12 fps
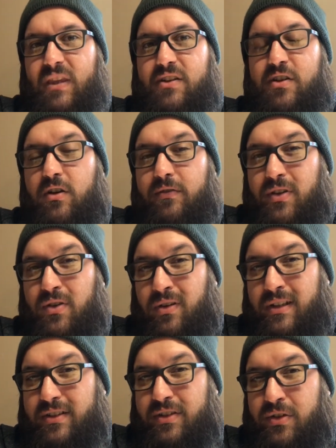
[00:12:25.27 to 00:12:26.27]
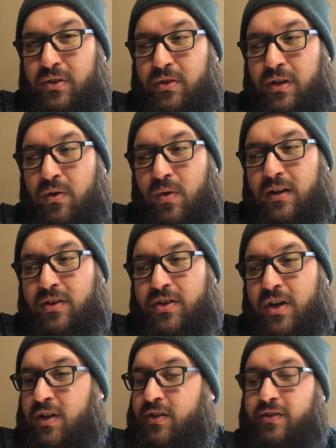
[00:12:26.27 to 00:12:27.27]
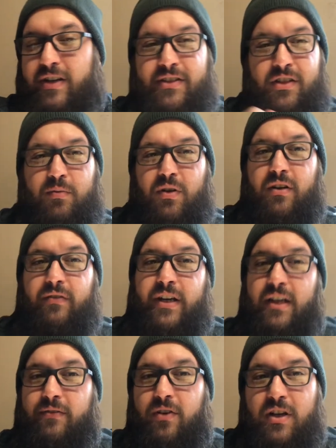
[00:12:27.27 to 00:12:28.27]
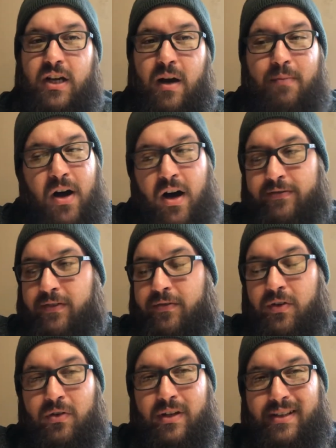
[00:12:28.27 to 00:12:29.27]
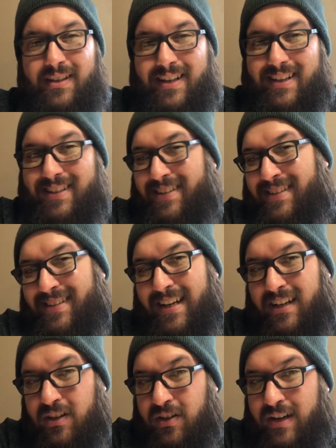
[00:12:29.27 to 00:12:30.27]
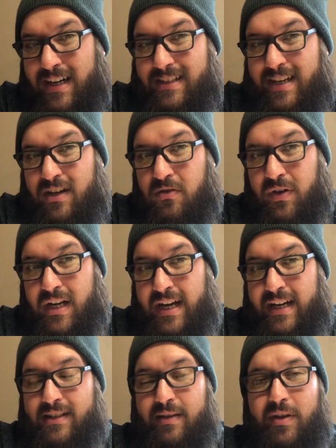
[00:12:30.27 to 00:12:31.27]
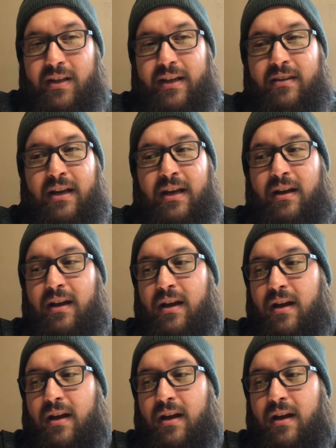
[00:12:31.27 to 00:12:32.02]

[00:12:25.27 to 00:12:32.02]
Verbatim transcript: So if you're going to get a wireless charger, it's super convenient for a top off. If you're going to like set it on your nightstand overnight, something like that.